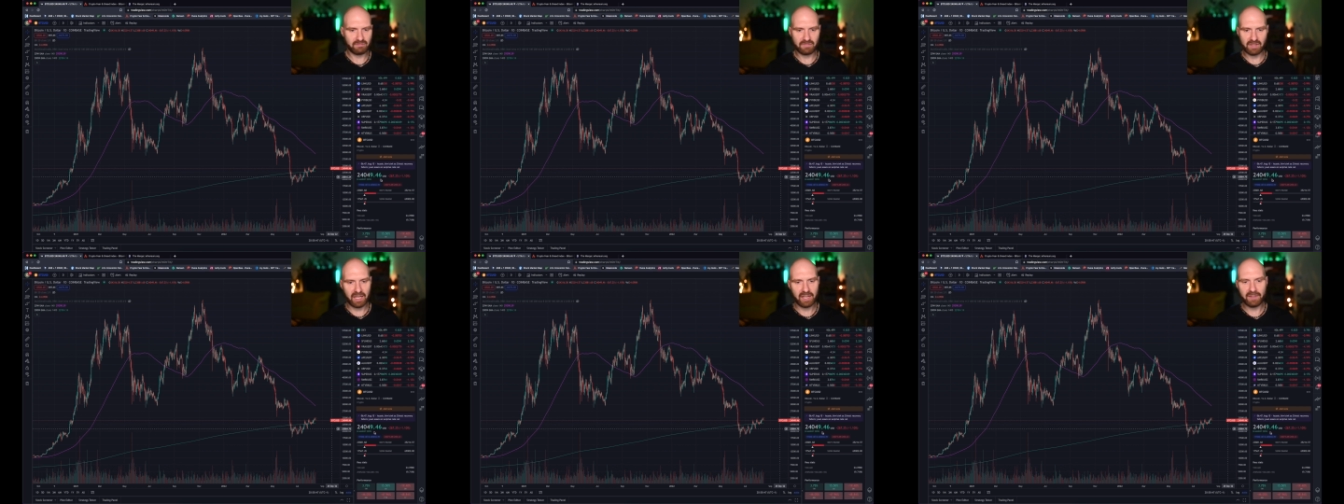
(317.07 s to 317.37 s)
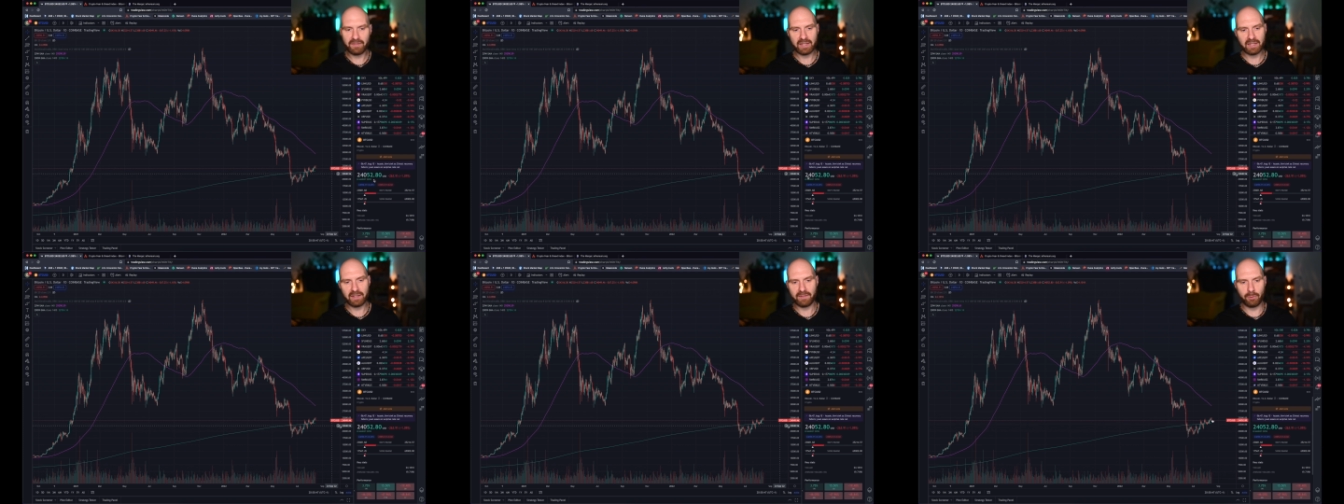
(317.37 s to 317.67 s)

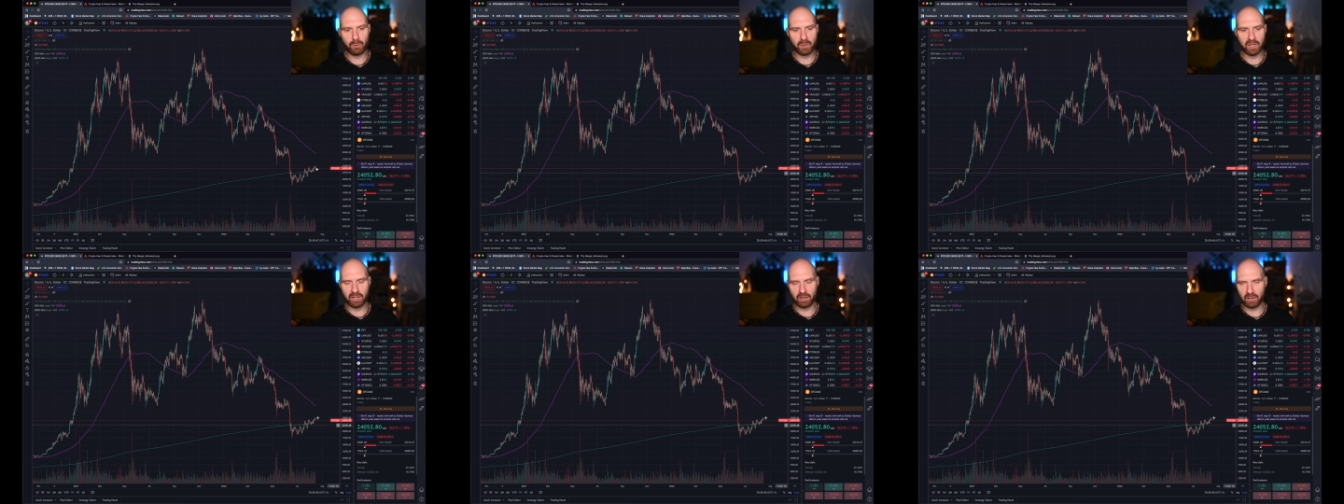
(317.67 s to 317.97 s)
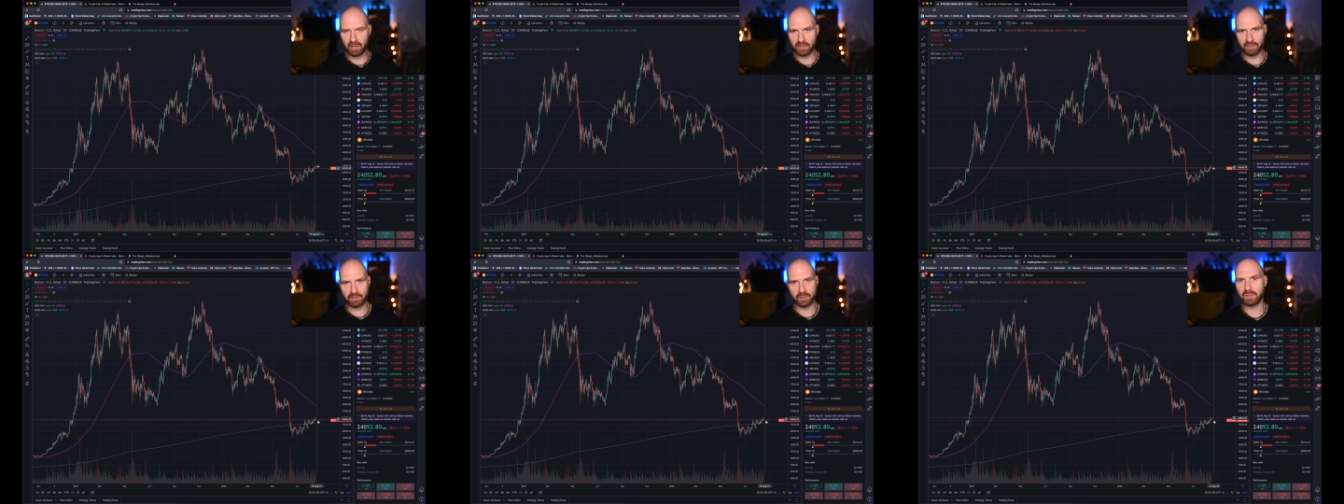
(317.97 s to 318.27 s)
even if we
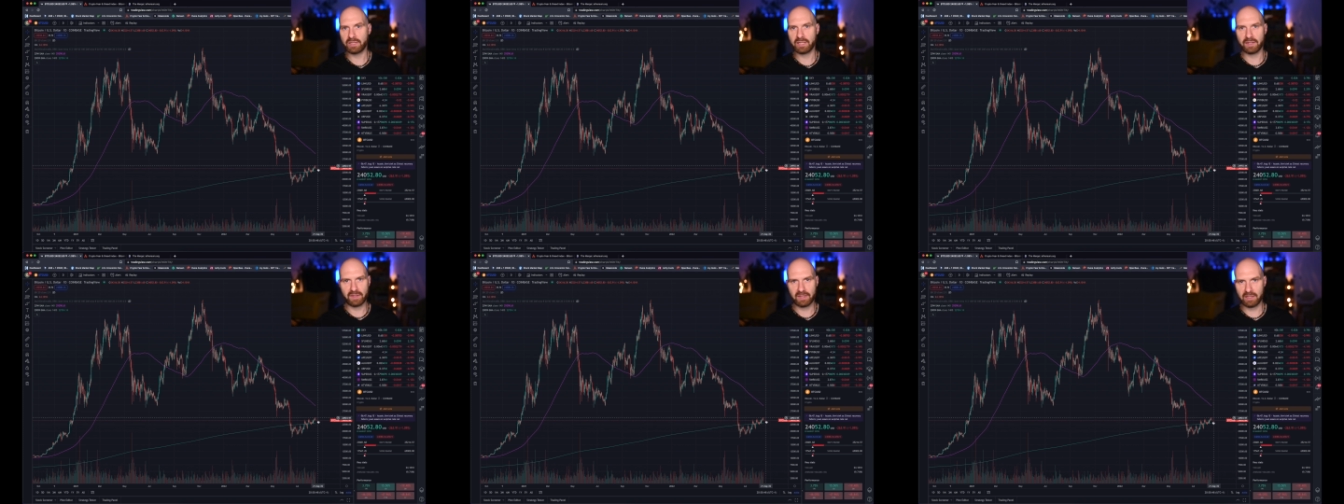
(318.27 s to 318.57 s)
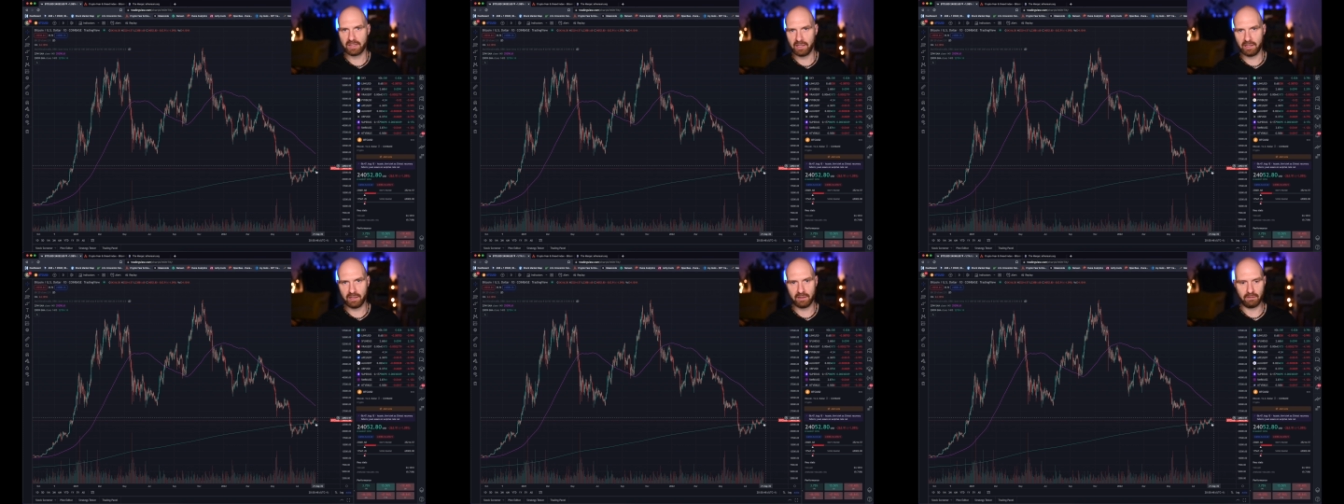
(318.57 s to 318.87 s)
crash to
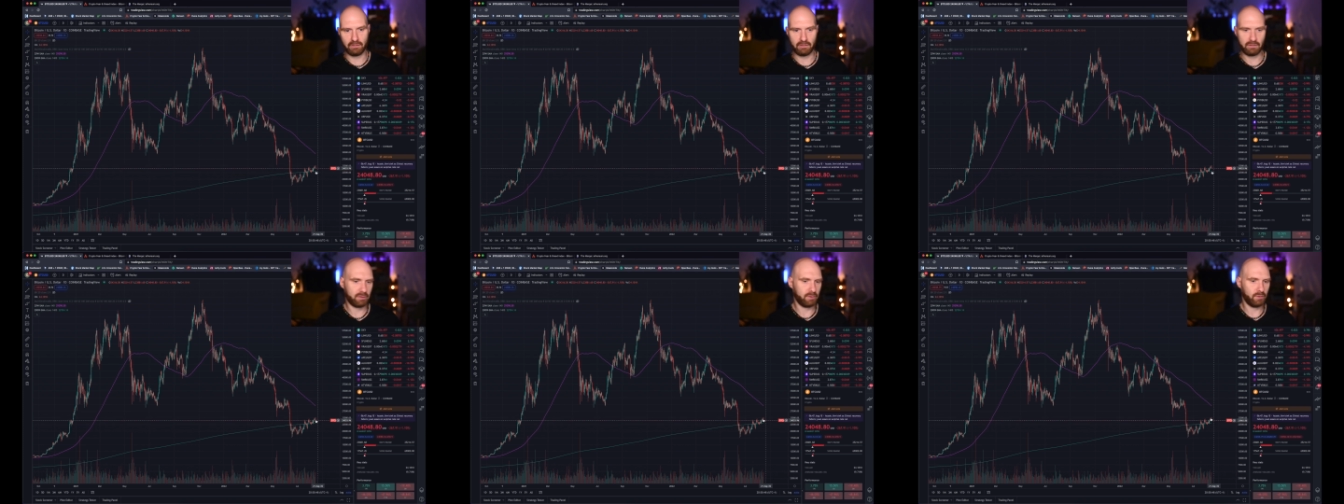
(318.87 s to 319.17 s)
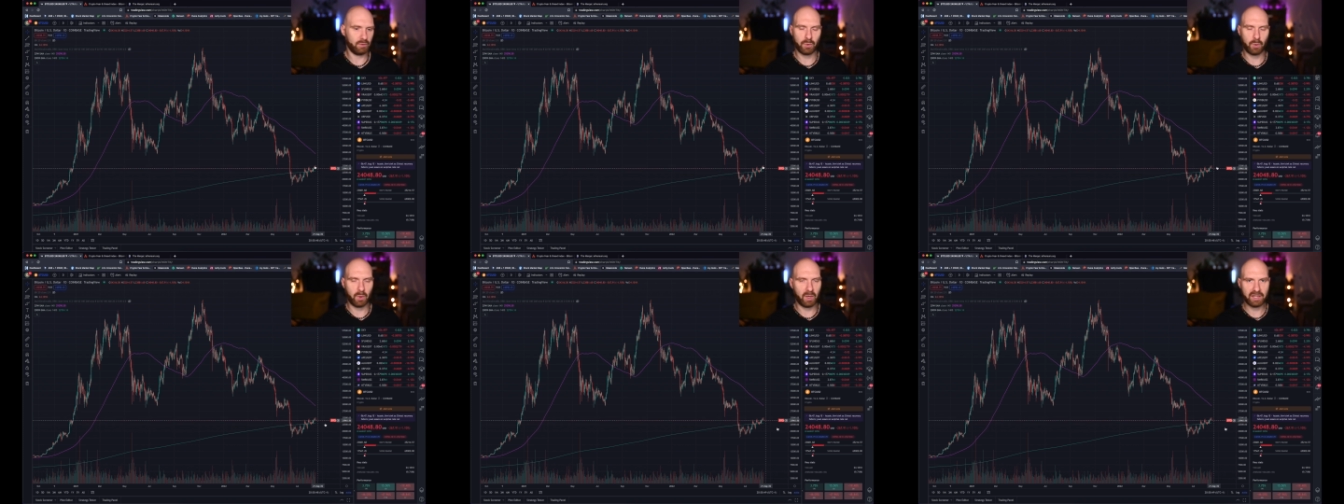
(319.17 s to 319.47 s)
17 or
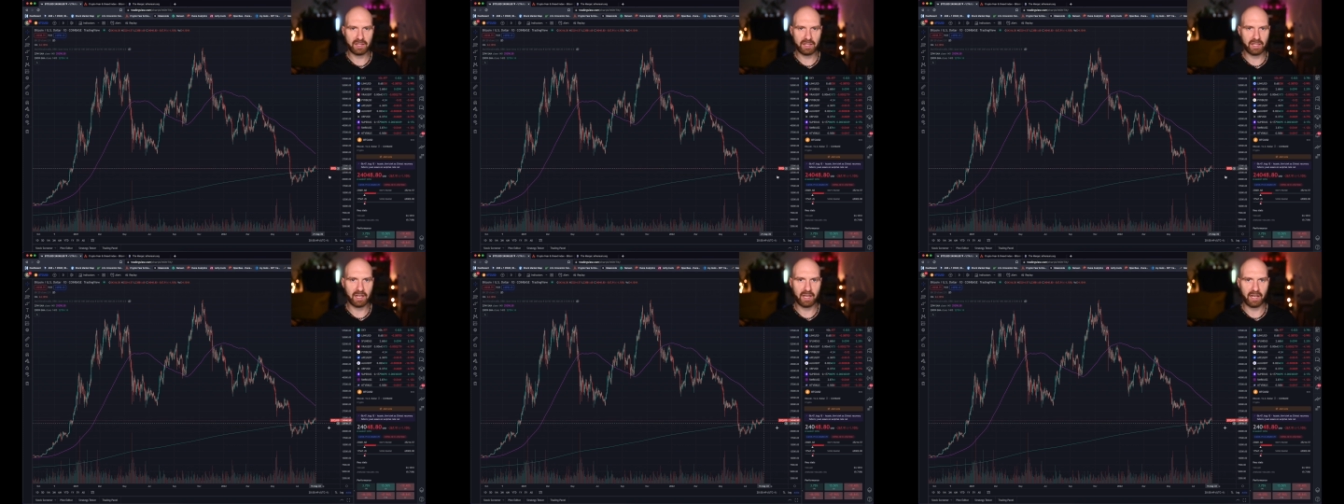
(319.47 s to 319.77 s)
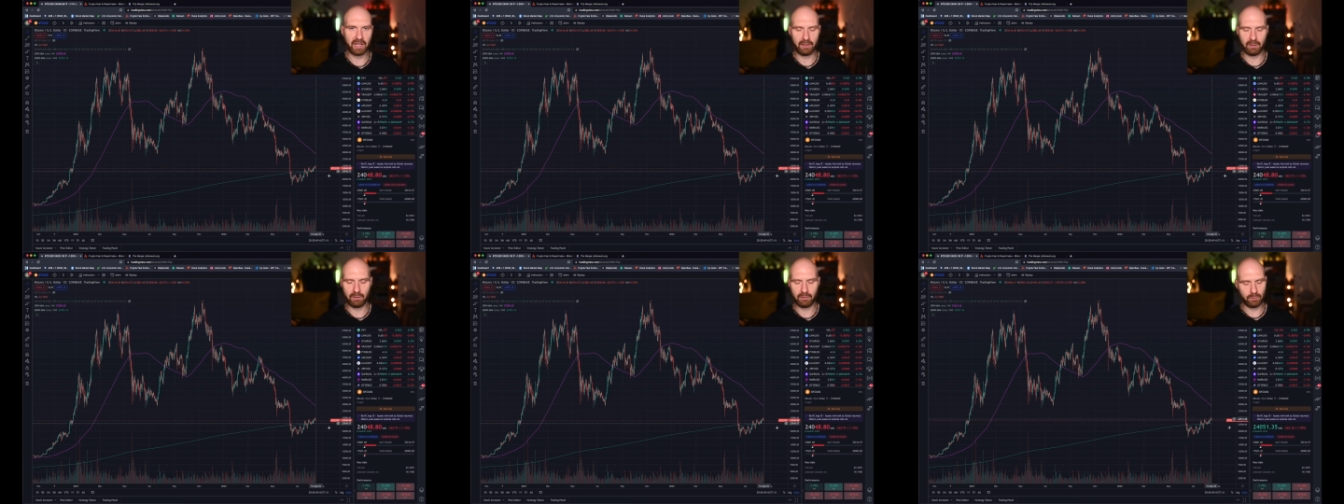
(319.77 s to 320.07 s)
to
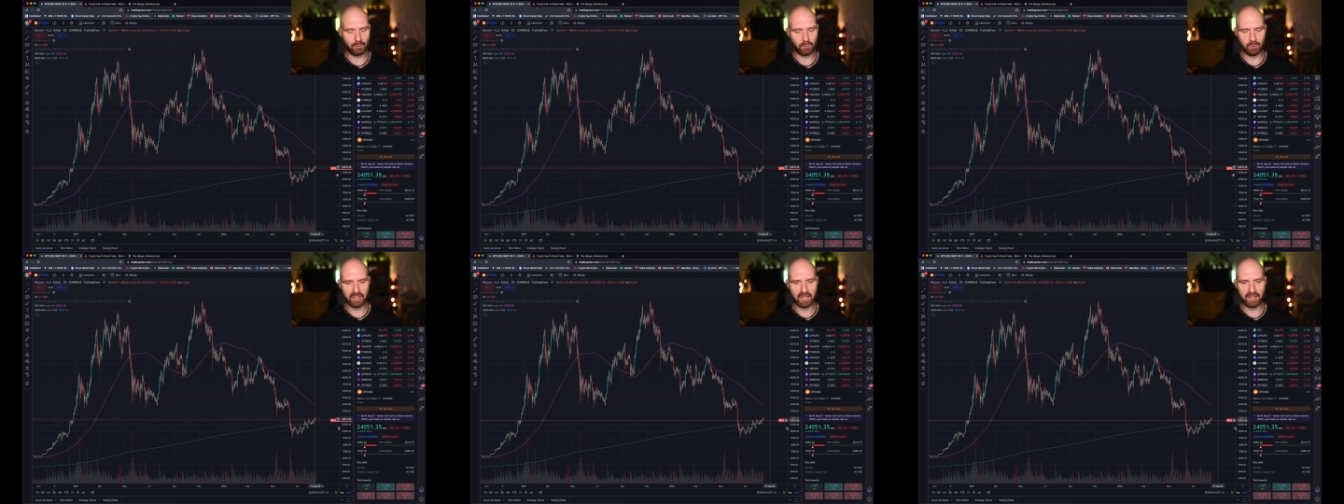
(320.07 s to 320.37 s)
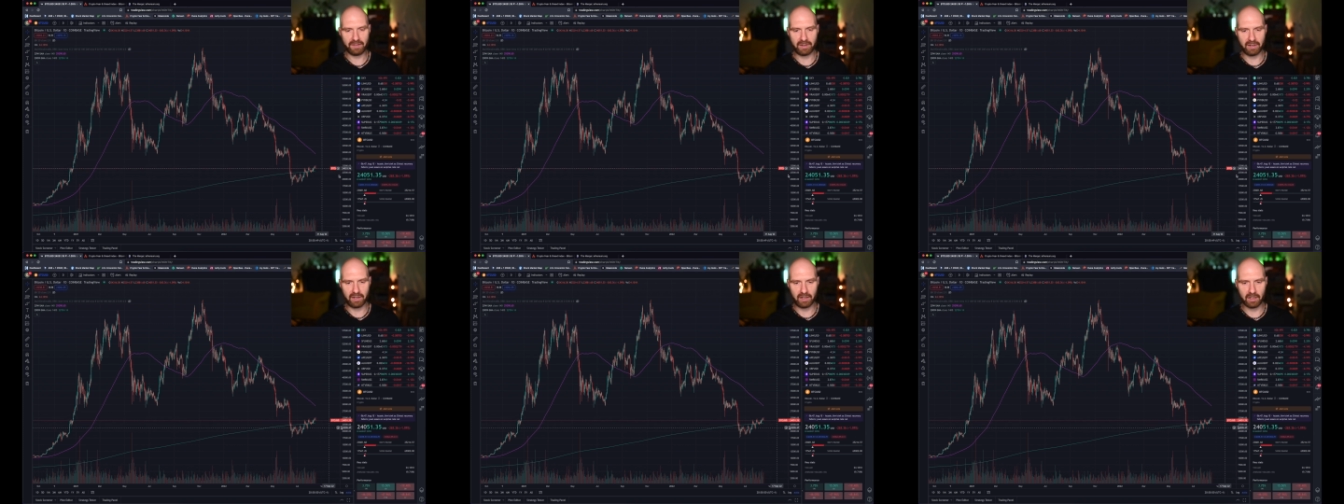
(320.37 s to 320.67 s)
20k or
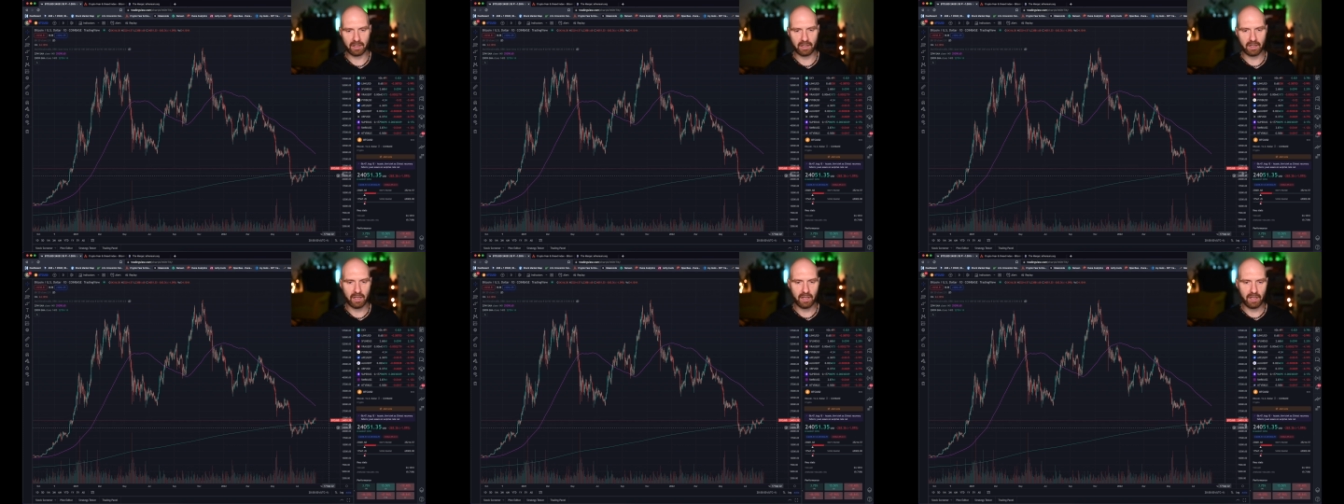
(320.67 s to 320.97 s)
whatever,